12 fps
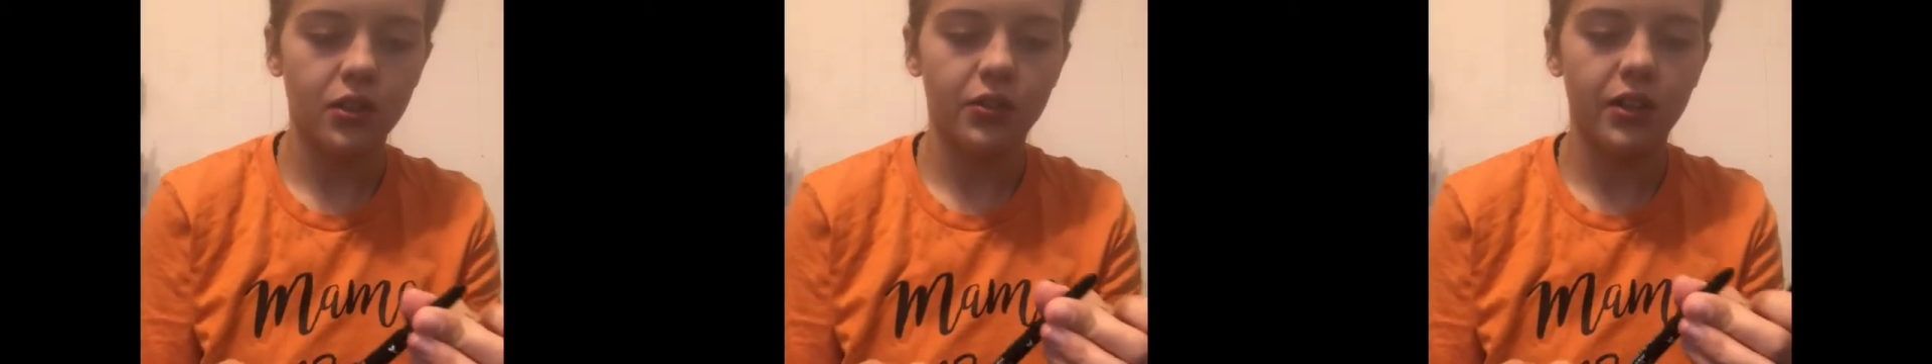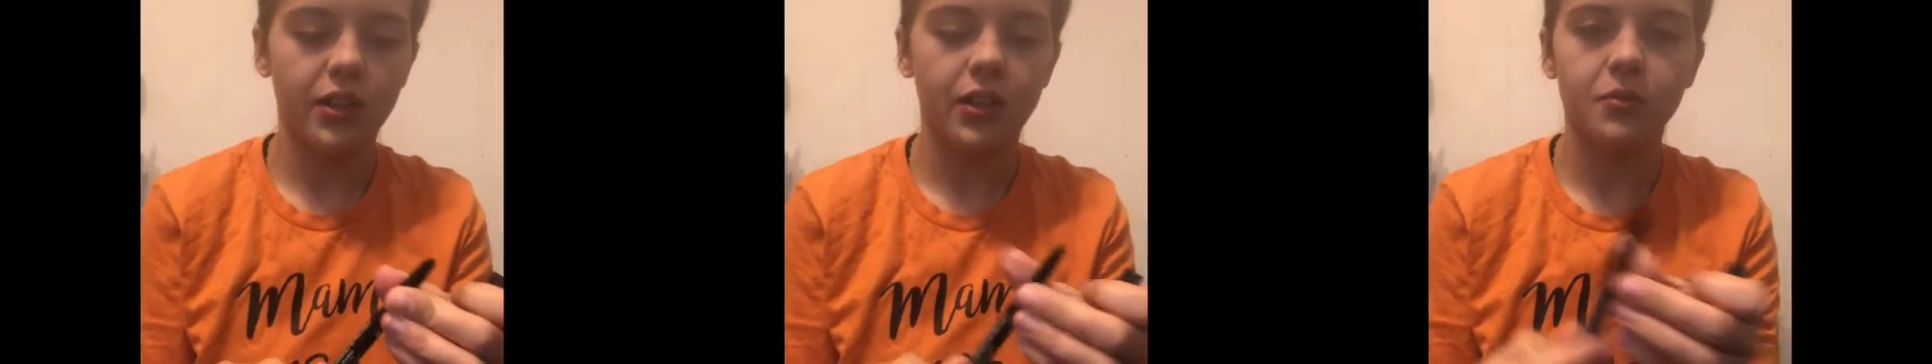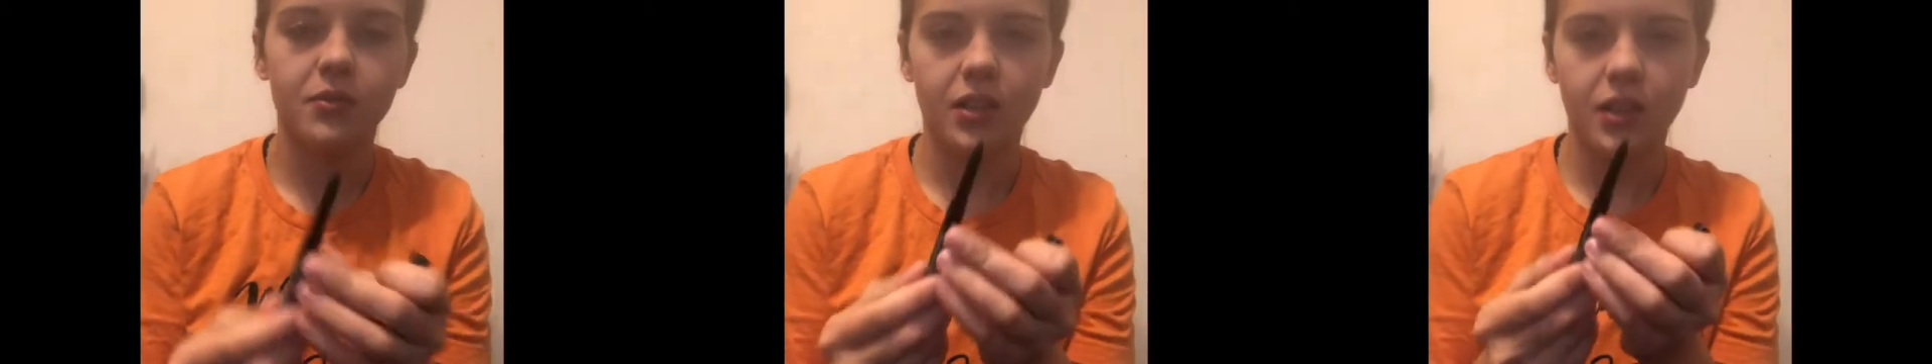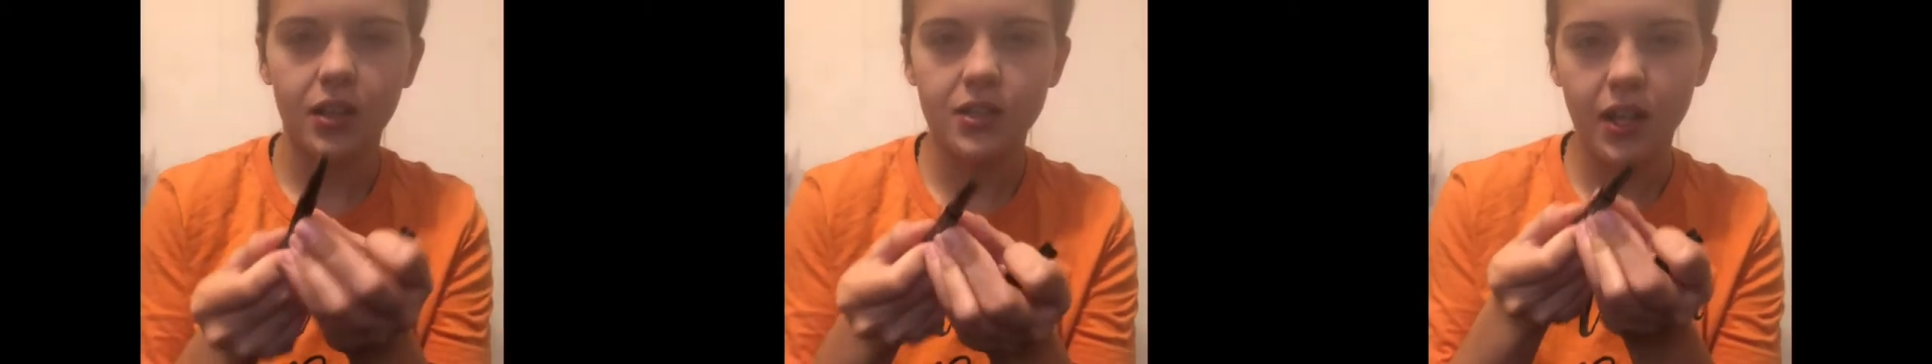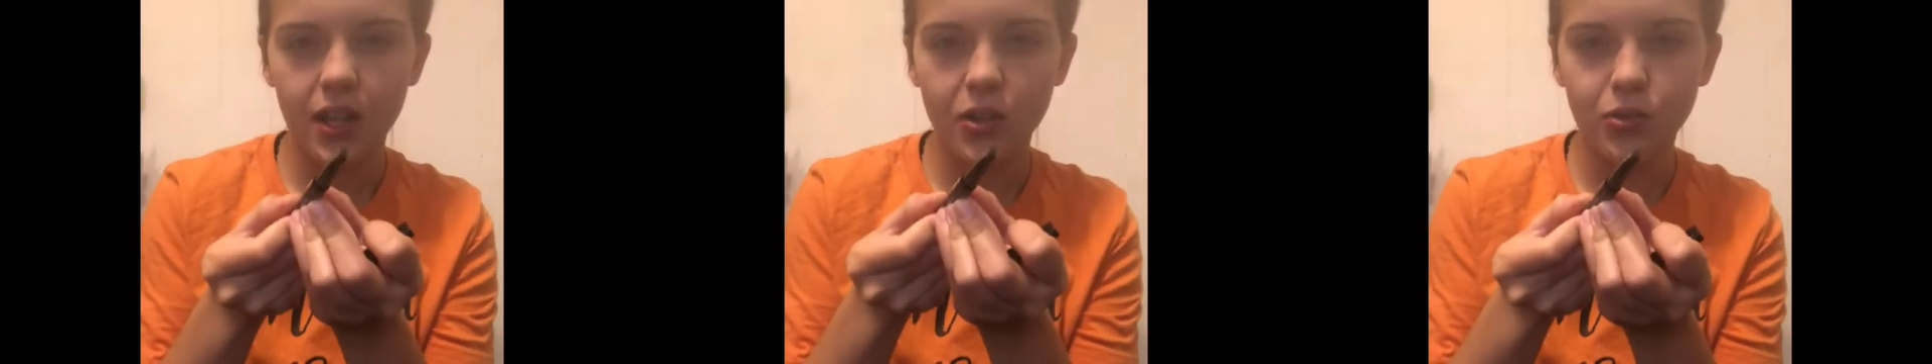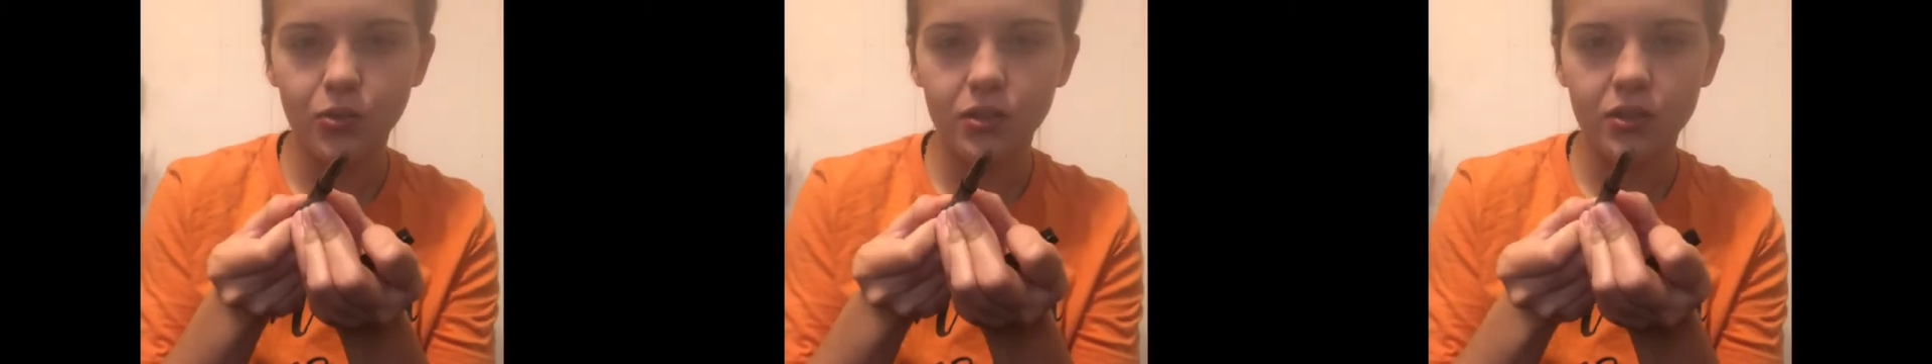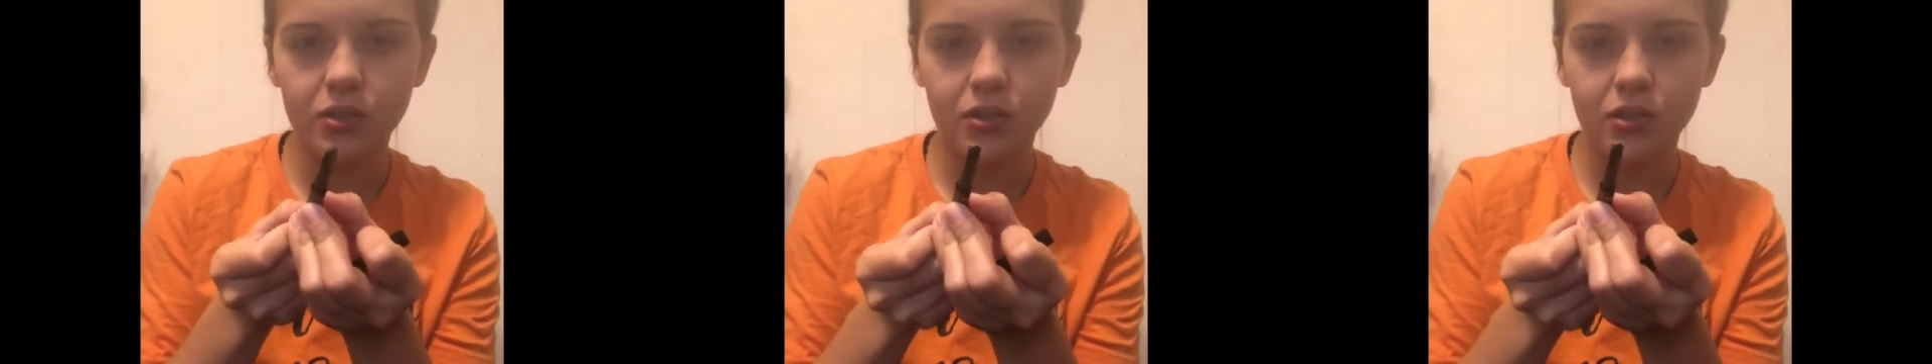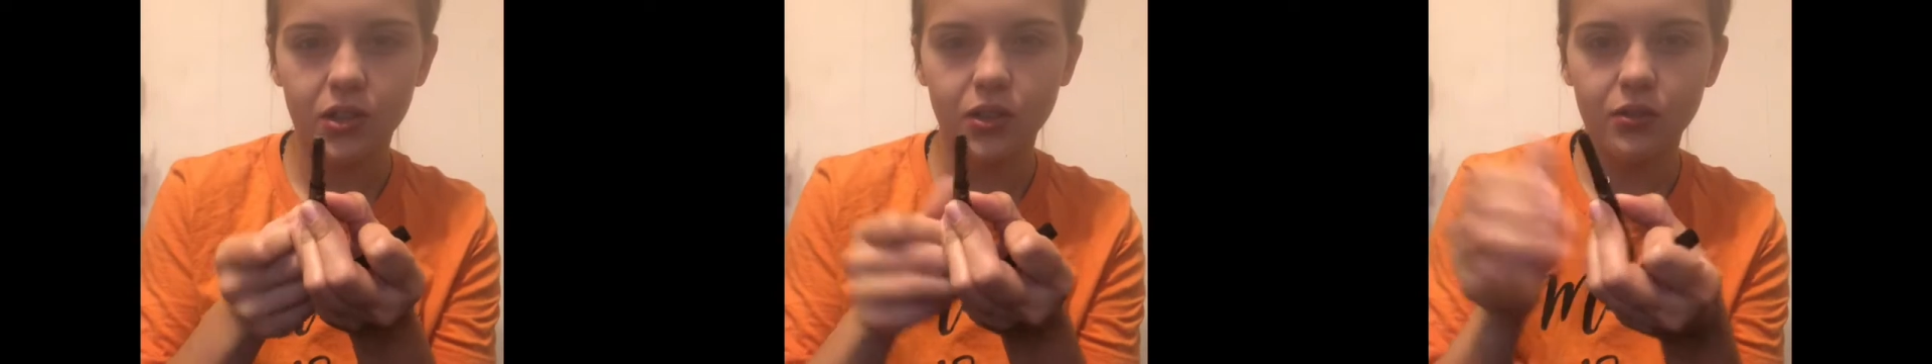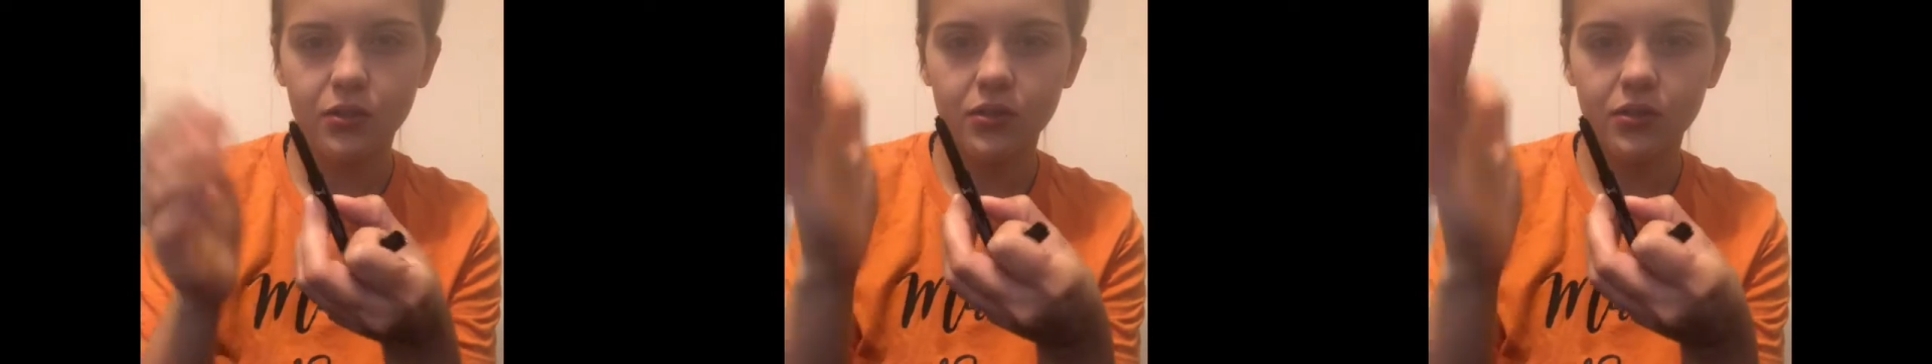and it comes like, it's angled too.